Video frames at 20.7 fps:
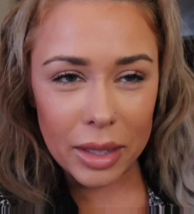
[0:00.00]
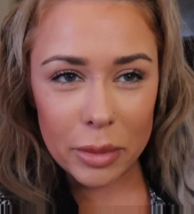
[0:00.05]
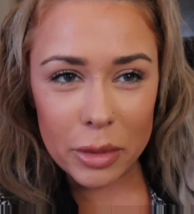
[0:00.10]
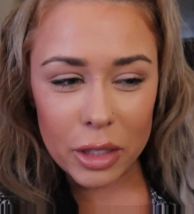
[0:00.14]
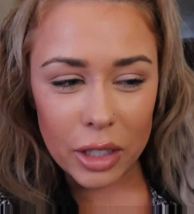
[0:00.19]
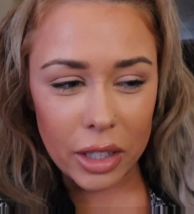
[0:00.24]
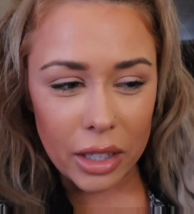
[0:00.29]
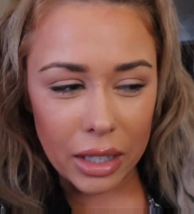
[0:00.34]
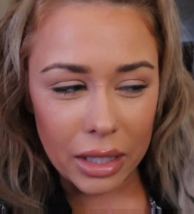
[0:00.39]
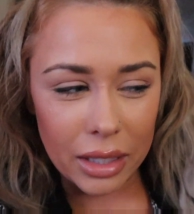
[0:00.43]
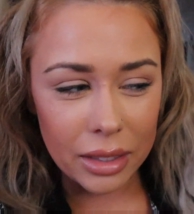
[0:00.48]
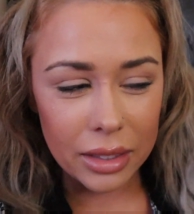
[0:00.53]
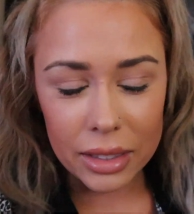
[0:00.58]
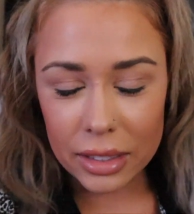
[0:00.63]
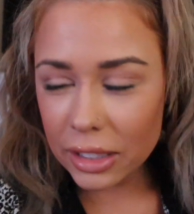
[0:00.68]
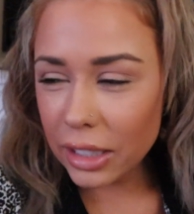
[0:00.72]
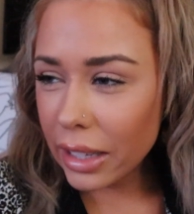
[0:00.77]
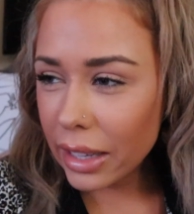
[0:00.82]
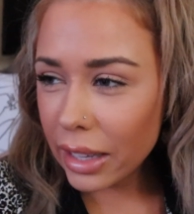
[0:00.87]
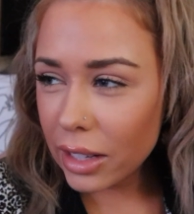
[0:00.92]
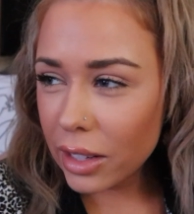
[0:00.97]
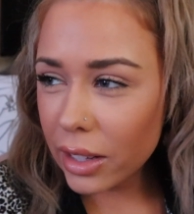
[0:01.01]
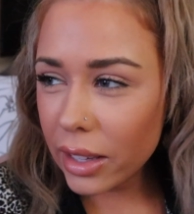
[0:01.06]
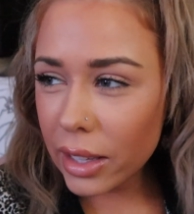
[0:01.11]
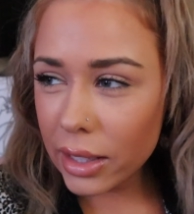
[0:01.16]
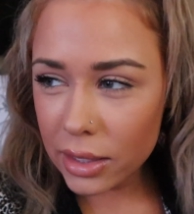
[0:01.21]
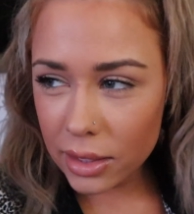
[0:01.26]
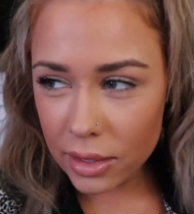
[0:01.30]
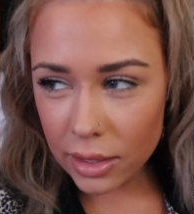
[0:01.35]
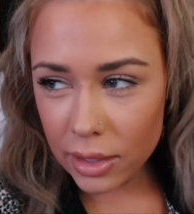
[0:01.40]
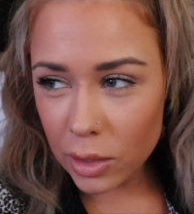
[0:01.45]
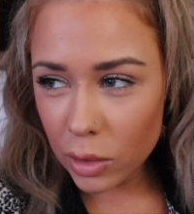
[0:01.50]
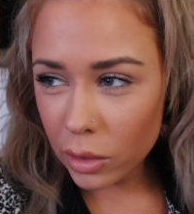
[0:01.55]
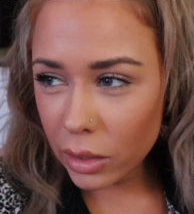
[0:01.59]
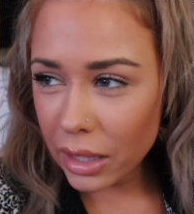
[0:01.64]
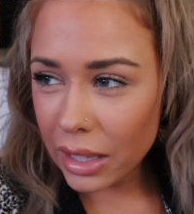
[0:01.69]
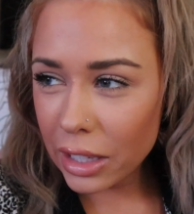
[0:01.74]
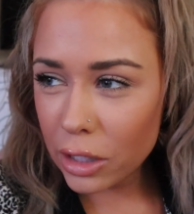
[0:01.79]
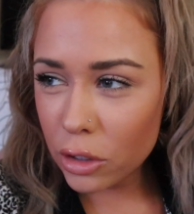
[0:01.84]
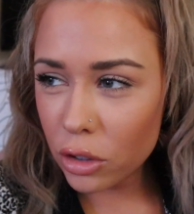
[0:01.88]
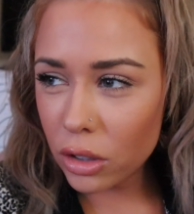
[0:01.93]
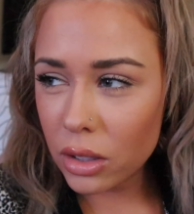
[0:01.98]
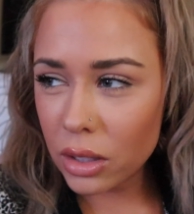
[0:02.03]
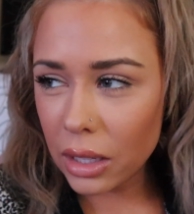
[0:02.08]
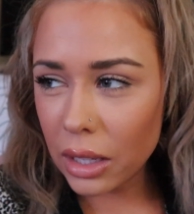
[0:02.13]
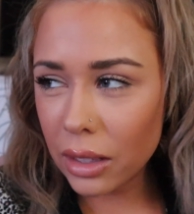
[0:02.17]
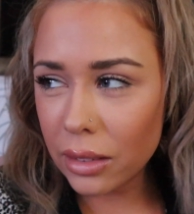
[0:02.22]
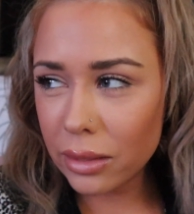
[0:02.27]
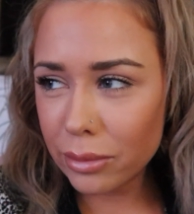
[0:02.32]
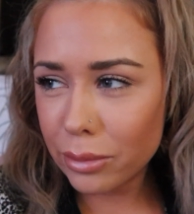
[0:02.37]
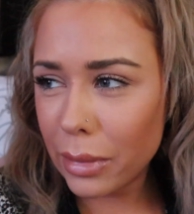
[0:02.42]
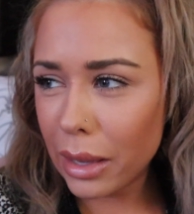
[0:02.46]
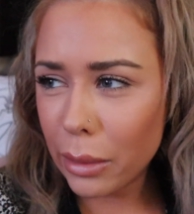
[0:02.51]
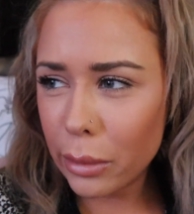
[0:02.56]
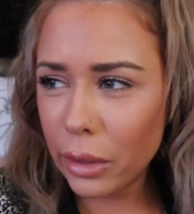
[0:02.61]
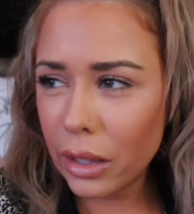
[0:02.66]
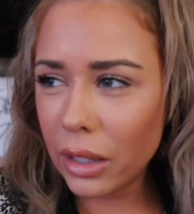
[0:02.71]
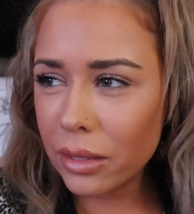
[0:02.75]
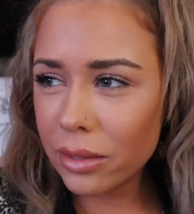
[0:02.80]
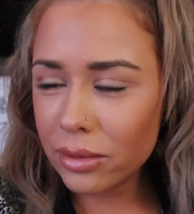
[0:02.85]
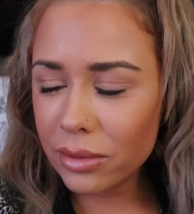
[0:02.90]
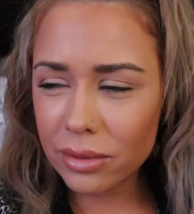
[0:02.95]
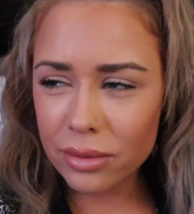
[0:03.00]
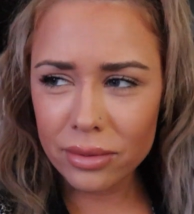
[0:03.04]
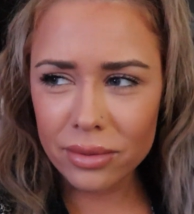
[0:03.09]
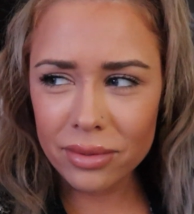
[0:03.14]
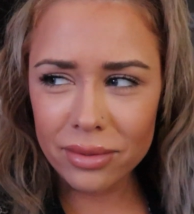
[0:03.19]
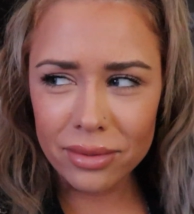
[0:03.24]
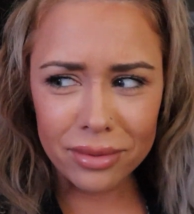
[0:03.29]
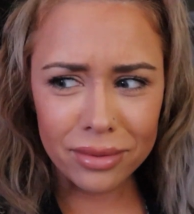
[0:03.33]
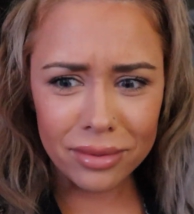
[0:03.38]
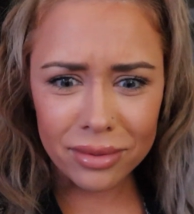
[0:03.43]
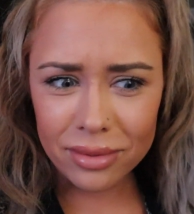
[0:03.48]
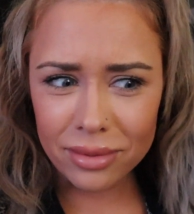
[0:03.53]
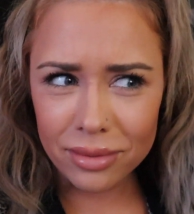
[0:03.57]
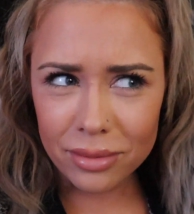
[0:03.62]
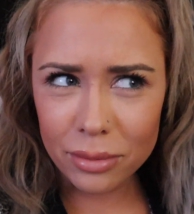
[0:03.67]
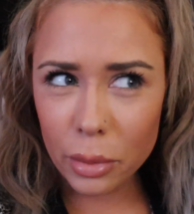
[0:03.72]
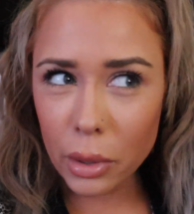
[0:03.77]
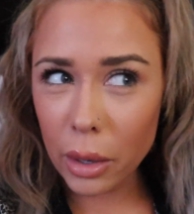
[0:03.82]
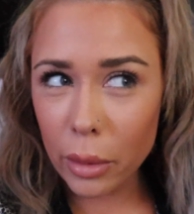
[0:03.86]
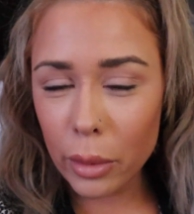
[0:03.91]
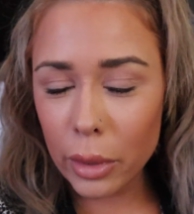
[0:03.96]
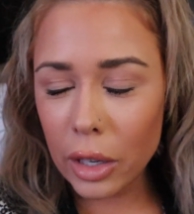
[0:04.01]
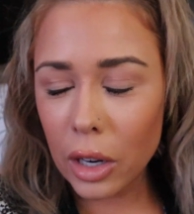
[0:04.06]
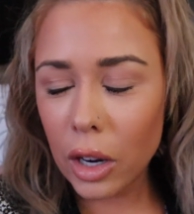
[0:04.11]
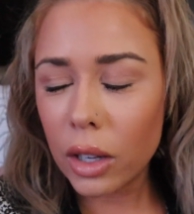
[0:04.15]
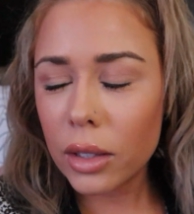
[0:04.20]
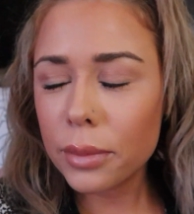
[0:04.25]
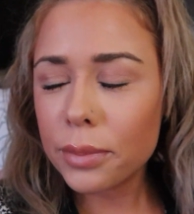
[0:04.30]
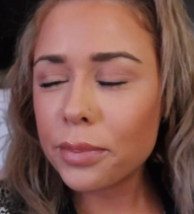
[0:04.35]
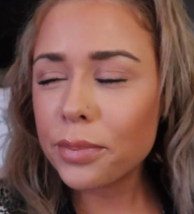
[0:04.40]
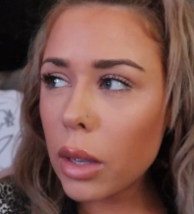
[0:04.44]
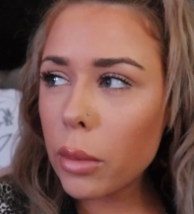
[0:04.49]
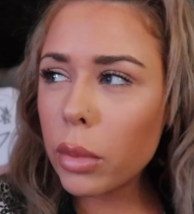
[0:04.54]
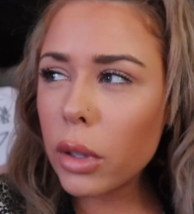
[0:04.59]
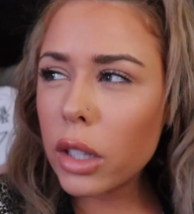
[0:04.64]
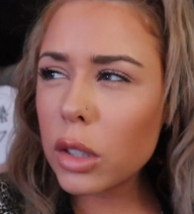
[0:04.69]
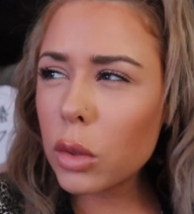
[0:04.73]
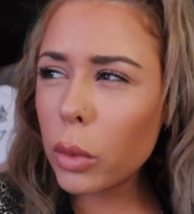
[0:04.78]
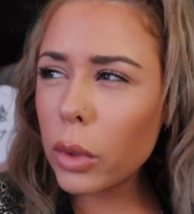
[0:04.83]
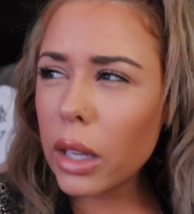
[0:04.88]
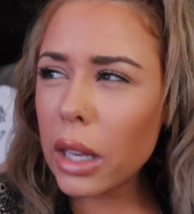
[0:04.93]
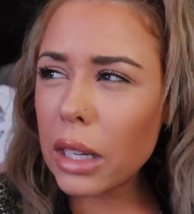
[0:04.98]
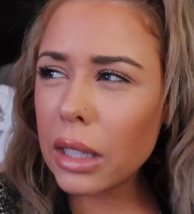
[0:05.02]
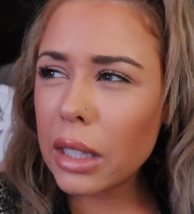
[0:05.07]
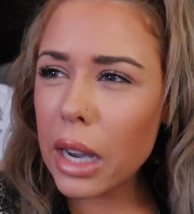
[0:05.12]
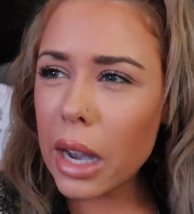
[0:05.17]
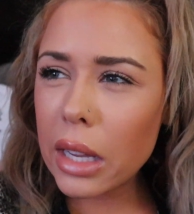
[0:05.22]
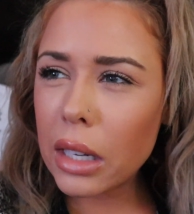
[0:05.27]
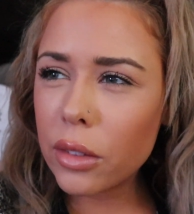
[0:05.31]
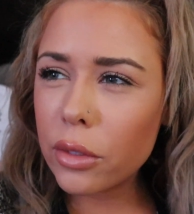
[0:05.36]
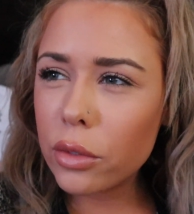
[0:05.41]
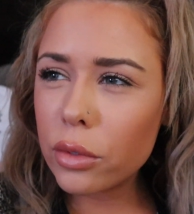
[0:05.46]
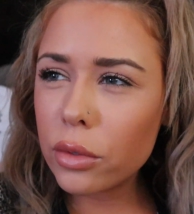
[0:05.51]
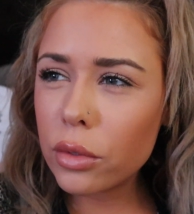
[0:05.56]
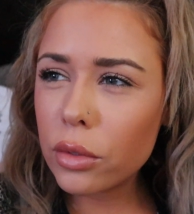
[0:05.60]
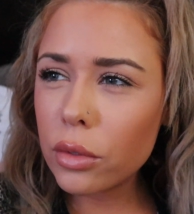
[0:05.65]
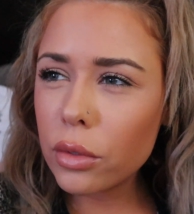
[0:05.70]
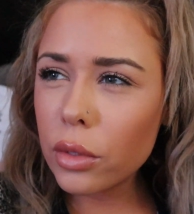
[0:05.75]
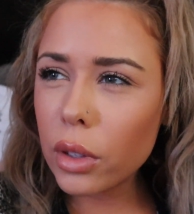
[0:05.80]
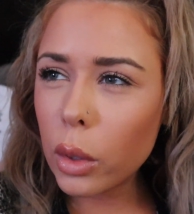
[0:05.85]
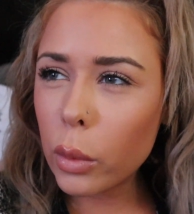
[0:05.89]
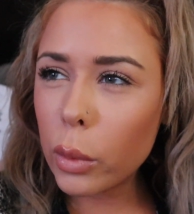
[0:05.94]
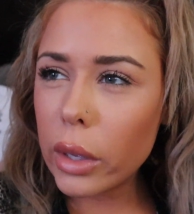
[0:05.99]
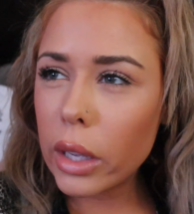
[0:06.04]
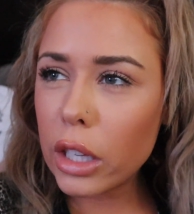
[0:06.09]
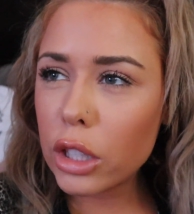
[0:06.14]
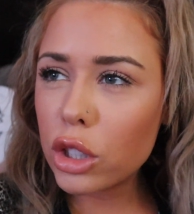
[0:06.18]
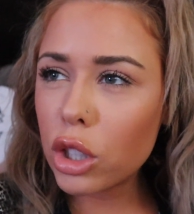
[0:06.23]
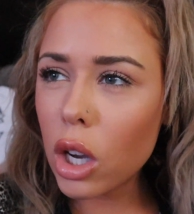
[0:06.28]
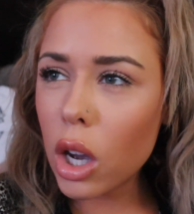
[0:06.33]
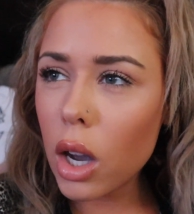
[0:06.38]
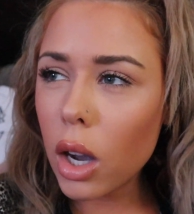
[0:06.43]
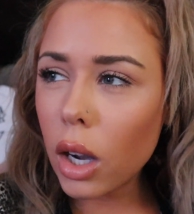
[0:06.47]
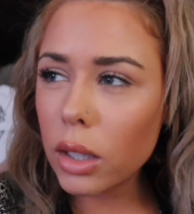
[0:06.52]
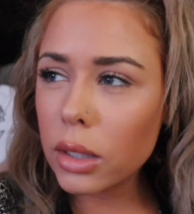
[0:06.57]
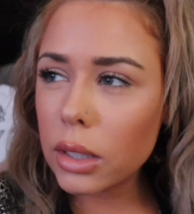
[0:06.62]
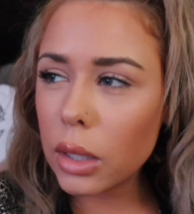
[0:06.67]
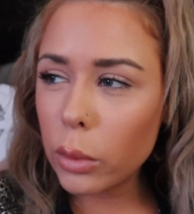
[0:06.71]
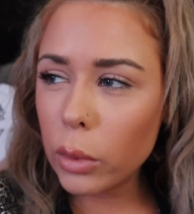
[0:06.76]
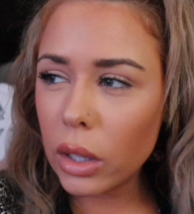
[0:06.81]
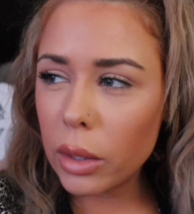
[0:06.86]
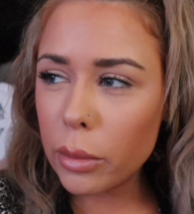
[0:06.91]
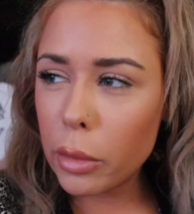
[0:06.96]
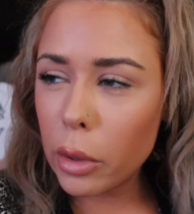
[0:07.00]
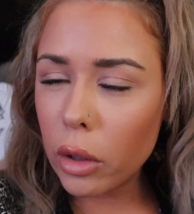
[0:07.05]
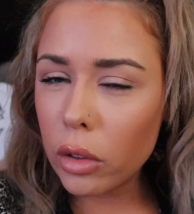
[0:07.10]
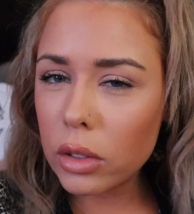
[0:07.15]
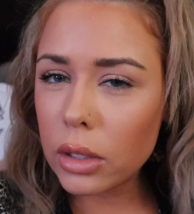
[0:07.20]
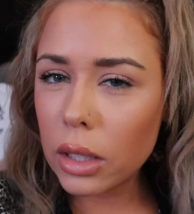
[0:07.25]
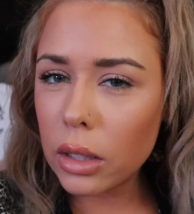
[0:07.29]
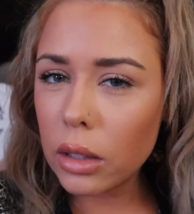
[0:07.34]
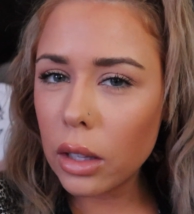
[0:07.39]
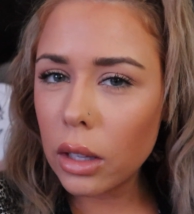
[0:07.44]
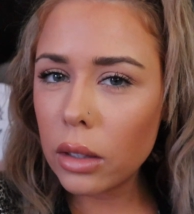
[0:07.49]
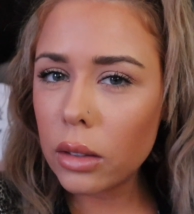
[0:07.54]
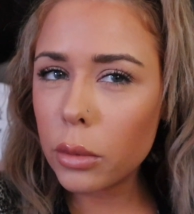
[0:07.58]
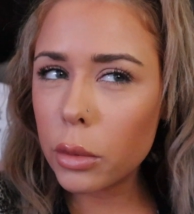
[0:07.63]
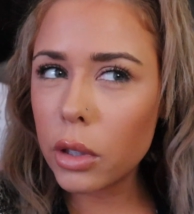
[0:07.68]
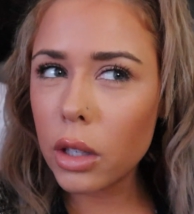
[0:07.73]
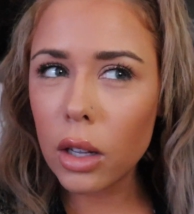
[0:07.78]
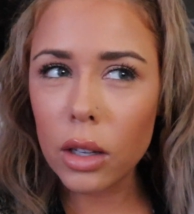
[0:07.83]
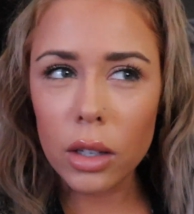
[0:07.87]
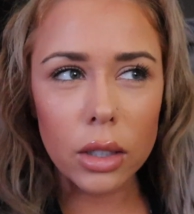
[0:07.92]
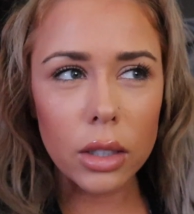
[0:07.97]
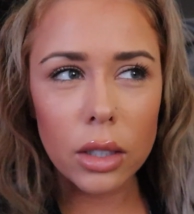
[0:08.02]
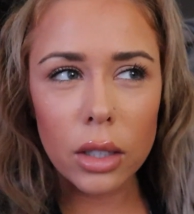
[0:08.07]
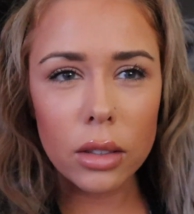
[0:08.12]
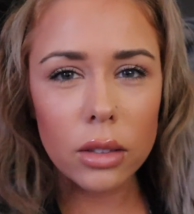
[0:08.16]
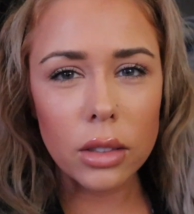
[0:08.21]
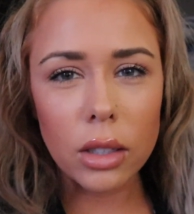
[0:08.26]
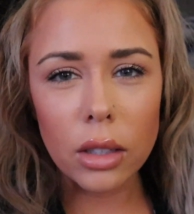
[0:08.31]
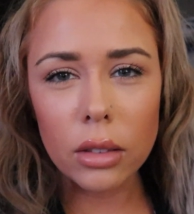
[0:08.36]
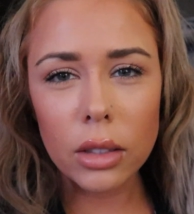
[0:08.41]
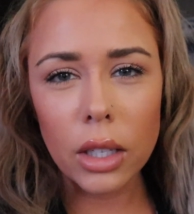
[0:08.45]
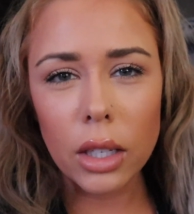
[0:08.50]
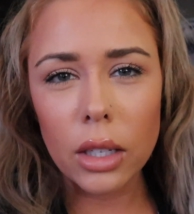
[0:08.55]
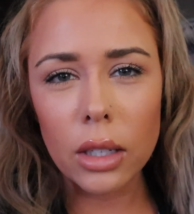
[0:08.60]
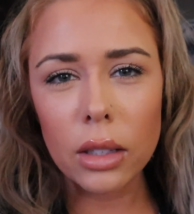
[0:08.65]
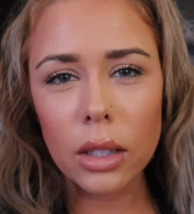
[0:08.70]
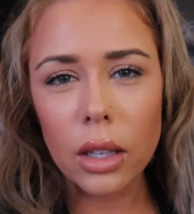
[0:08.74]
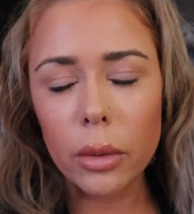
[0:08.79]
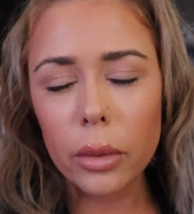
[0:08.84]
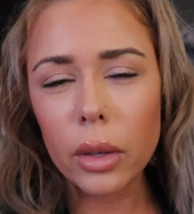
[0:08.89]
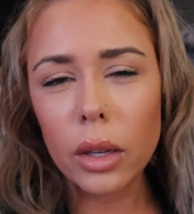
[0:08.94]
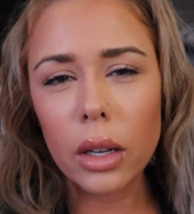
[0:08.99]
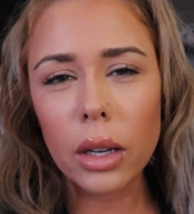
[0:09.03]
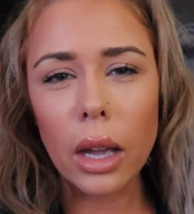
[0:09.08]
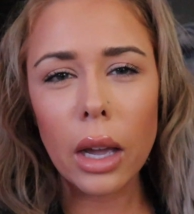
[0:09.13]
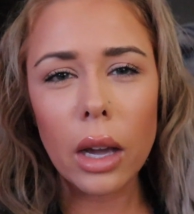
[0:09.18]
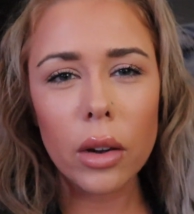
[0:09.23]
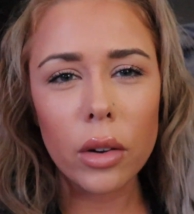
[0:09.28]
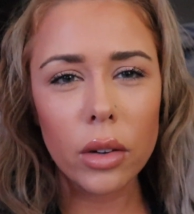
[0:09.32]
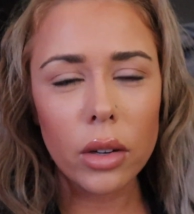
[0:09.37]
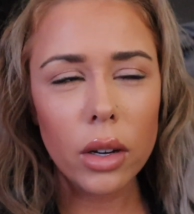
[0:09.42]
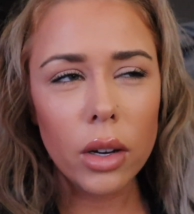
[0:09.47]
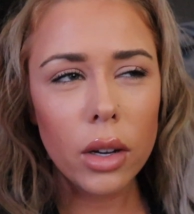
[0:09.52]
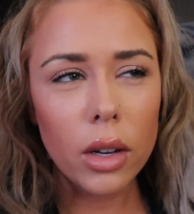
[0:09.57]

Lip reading: I'm sorry. It'll get interesting, maybe. Probably not. And plus we had kind of like, we had talked and we had both said, like, we're not gonna tell Keenan that we hung out.